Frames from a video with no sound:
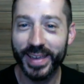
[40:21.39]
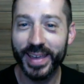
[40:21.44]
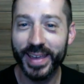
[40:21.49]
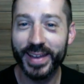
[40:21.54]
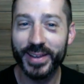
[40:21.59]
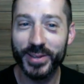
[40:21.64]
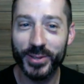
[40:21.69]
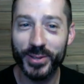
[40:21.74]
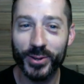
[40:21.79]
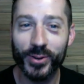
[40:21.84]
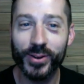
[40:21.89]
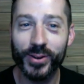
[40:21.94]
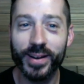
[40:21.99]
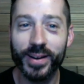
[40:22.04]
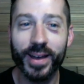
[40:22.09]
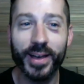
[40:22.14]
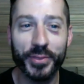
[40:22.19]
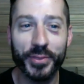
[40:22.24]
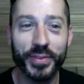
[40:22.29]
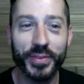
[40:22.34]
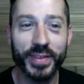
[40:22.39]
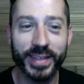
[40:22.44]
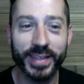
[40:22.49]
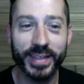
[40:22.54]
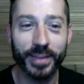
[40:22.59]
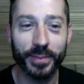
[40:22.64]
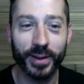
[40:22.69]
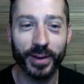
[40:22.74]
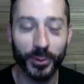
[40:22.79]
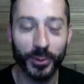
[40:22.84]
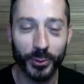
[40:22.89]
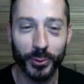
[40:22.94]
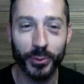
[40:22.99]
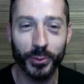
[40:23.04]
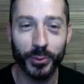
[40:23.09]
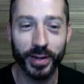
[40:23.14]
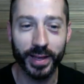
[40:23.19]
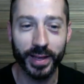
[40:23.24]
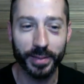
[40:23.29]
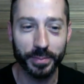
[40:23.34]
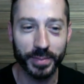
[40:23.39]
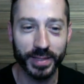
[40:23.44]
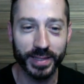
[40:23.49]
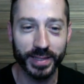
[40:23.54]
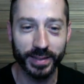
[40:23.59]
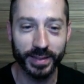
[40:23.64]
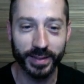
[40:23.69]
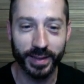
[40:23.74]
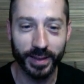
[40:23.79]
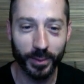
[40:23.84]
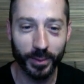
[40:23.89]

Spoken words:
And you're not thinking about who did I meet?